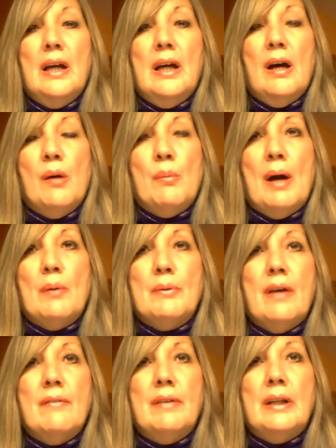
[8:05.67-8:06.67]
I was
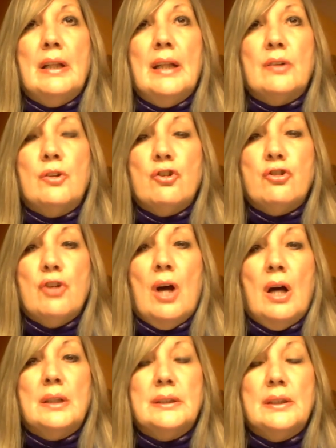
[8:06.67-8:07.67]
having electric
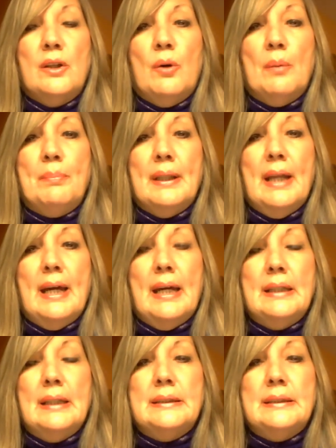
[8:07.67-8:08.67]
shocks go up the
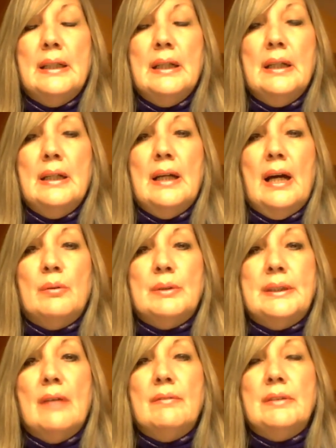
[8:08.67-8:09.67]
legs. I
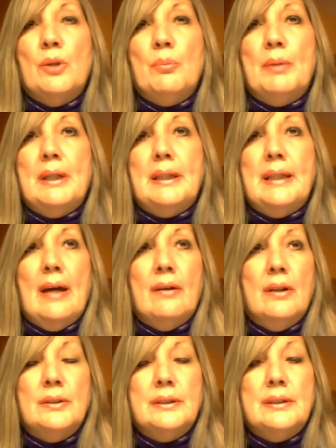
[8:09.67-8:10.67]
was having so many
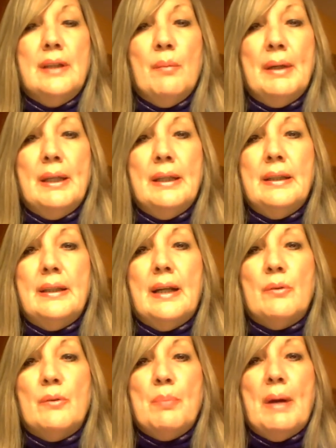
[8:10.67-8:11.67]
downloads come in that
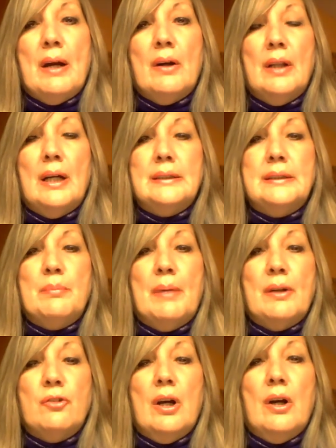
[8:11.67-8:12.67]
I was paralyzed to
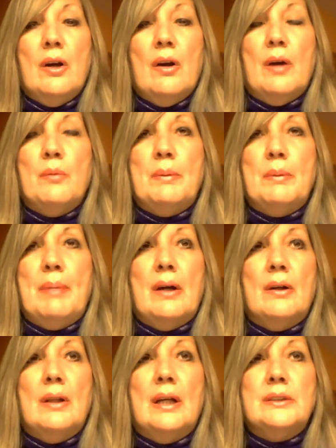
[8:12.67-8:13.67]
my chair. I would be
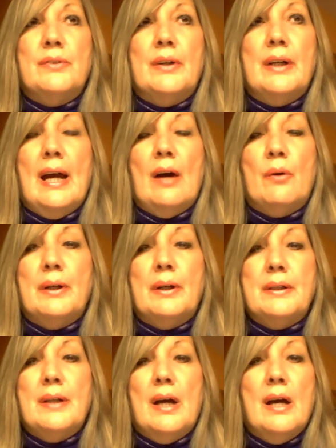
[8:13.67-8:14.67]
paralyzed for an hour at
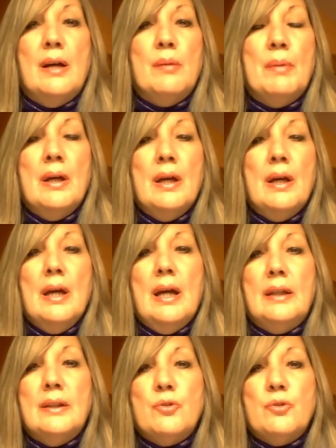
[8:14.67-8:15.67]
a time,
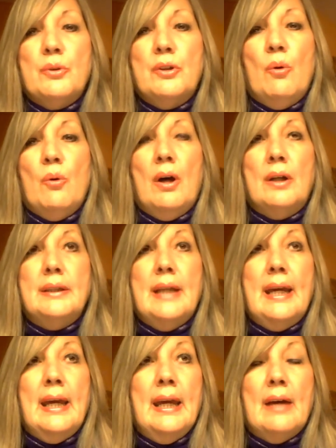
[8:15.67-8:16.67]
and this would go on
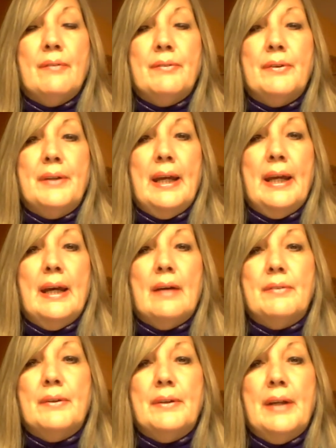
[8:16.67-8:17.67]
day after day
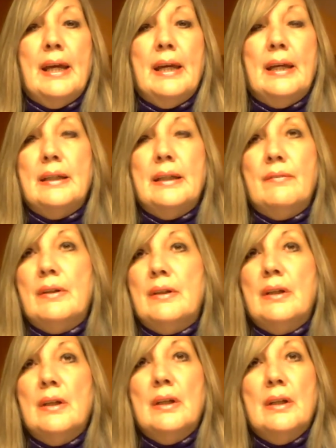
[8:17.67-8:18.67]
after day, and even
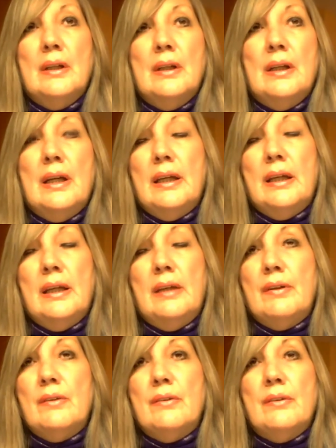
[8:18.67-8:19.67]

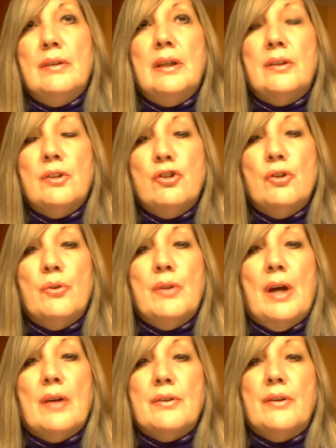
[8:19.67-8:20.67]
into
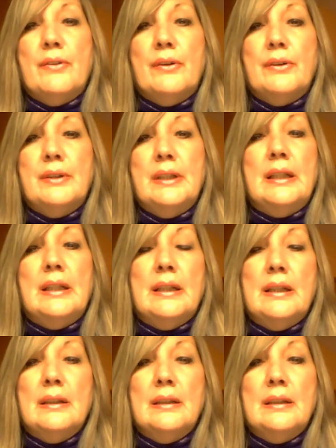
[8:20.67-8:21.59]
2013.